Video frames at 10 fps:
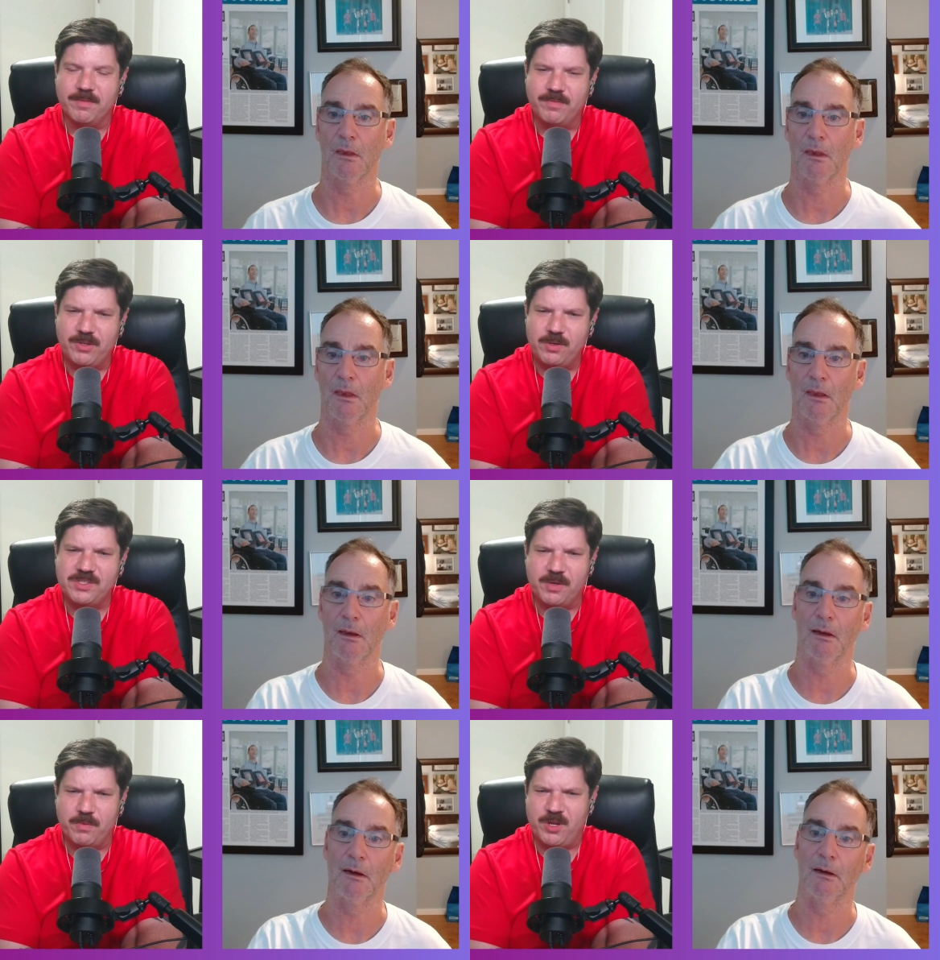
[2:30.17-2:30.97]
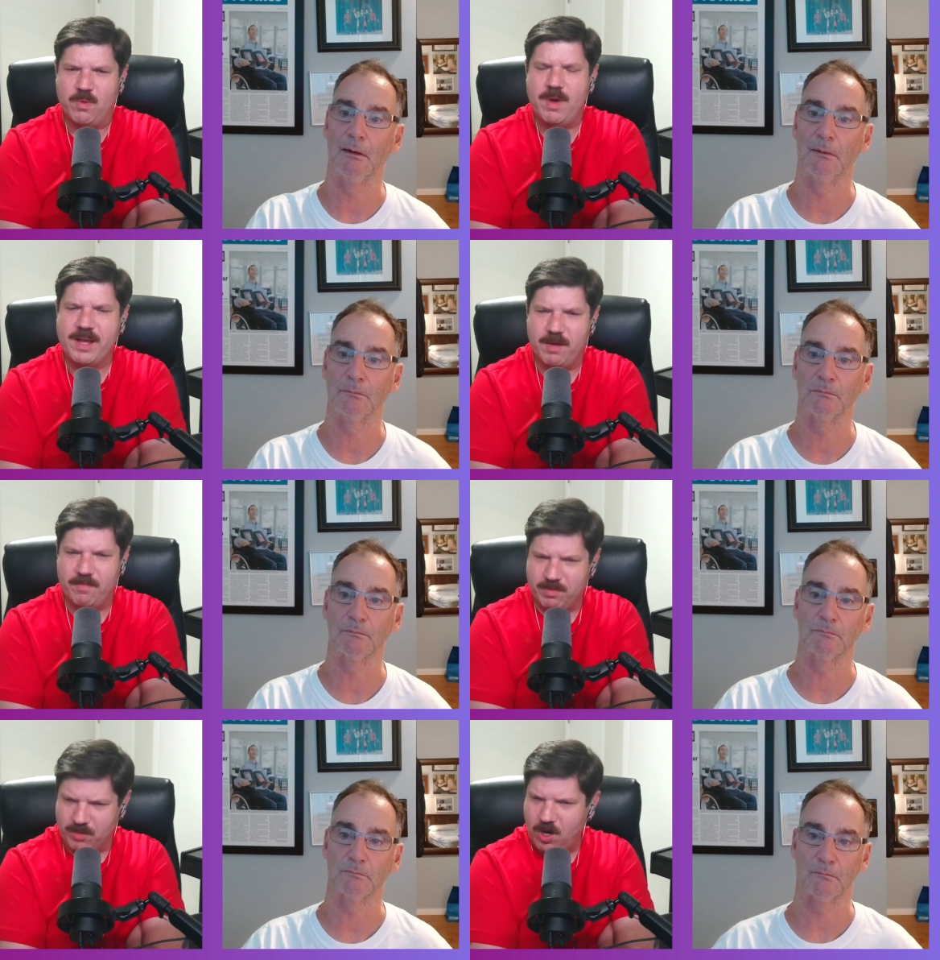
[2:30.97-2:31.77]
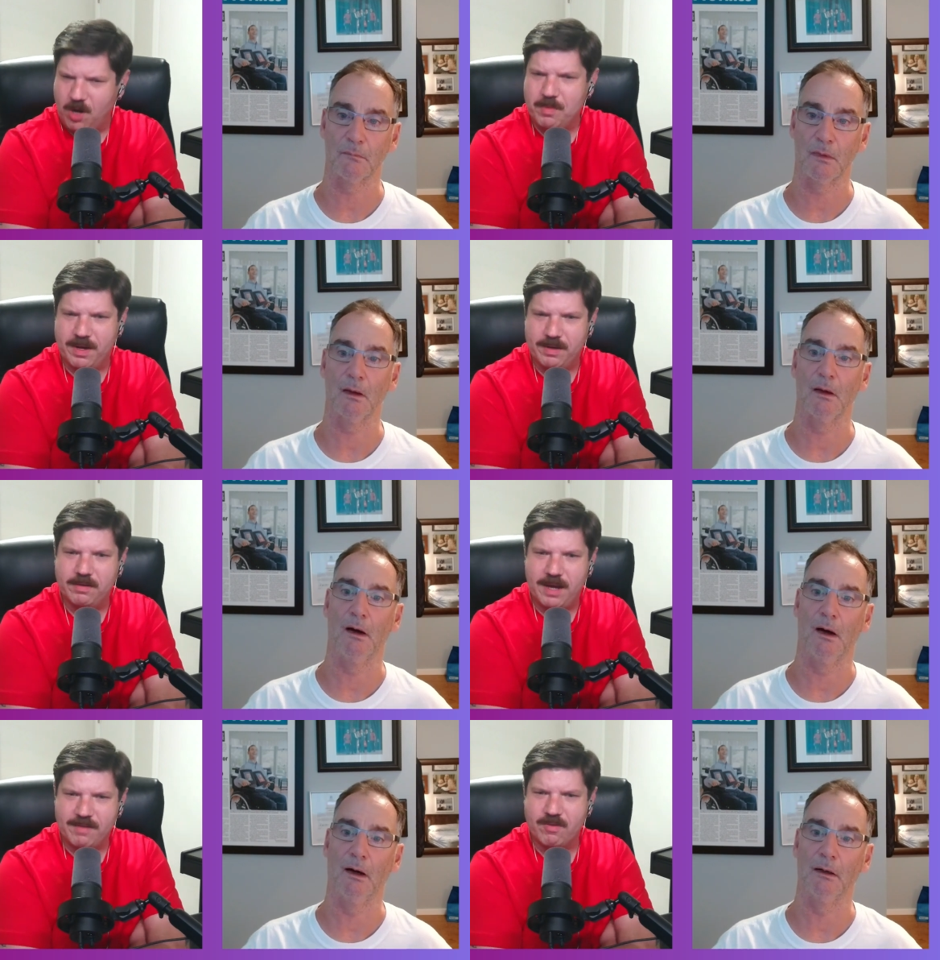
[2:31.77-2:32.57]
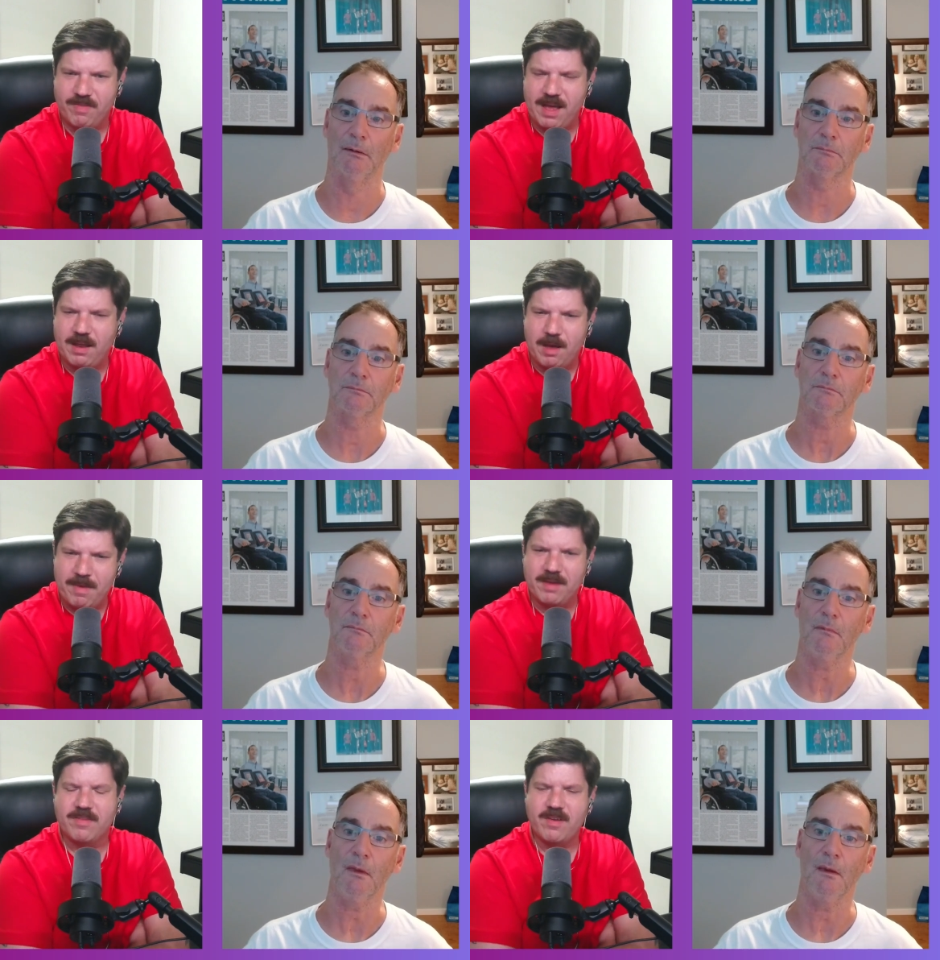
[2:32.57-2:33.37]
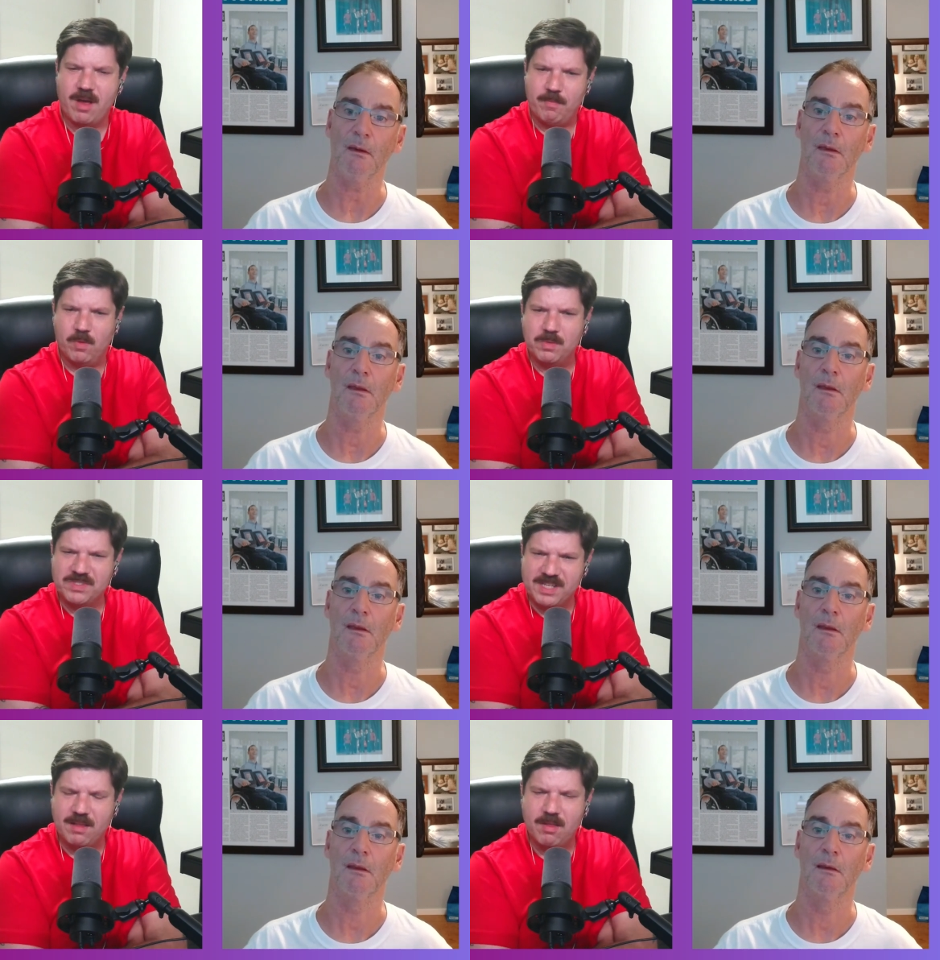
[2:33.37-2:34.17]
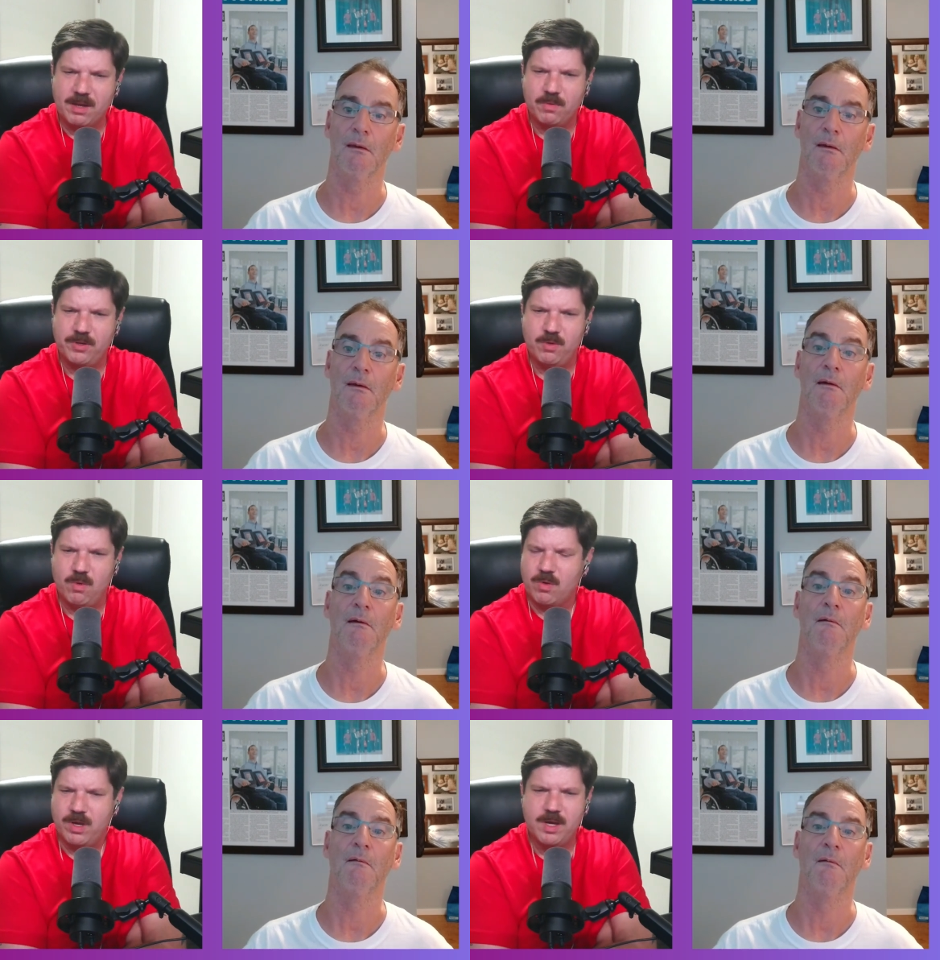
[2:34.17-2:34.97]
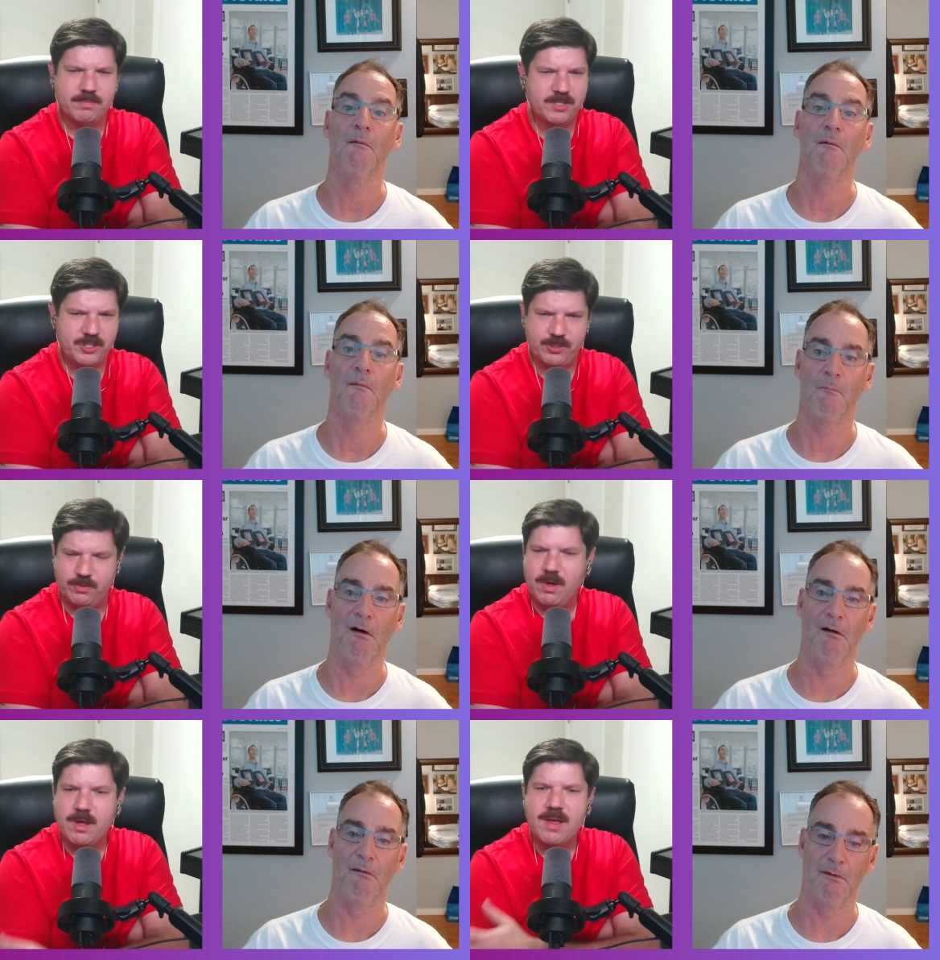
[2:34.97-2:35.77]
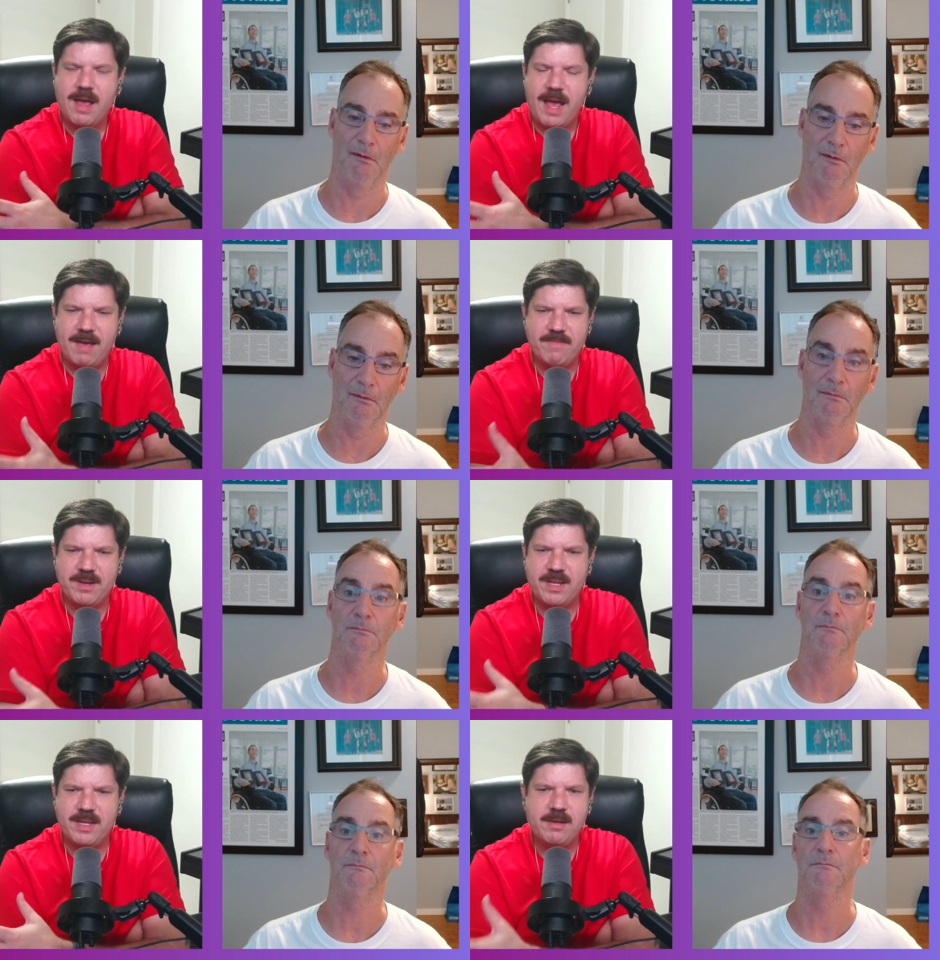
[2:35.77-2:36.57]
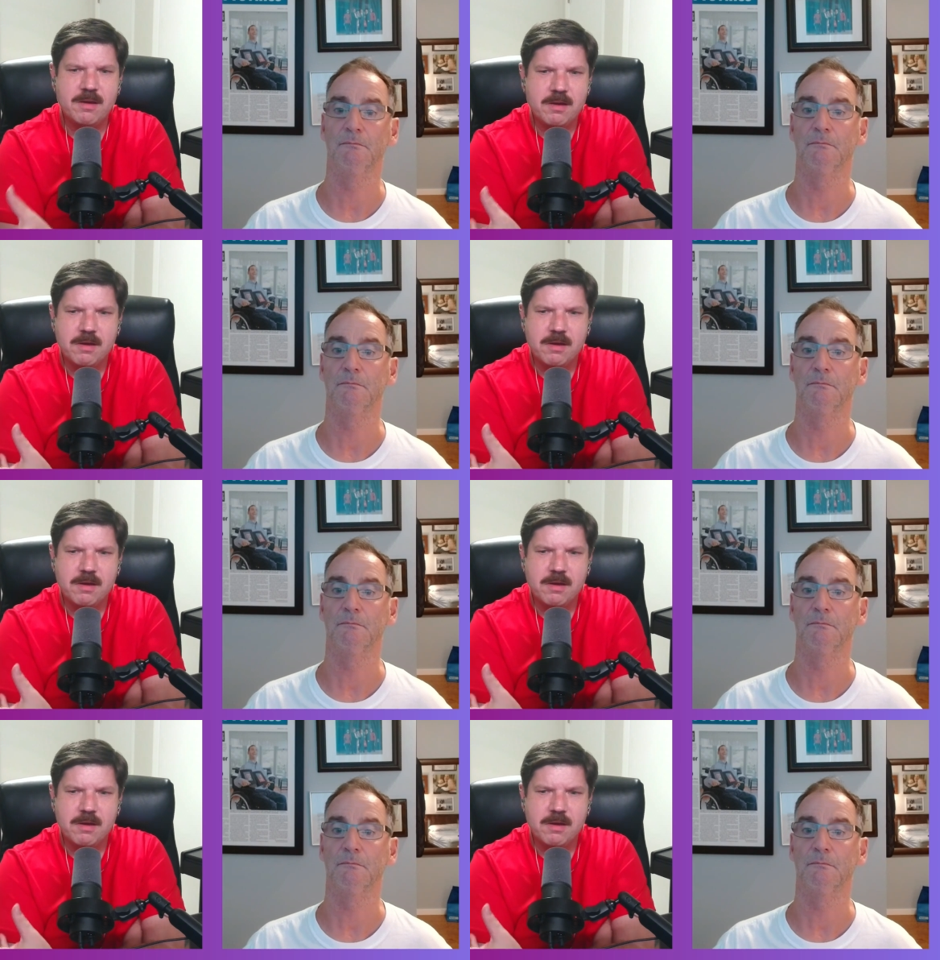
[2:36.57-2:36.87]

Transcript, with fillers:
Speaker 1: confusing when you wake up from a coma after that amount of time. What was that like when you woke up? Did you have any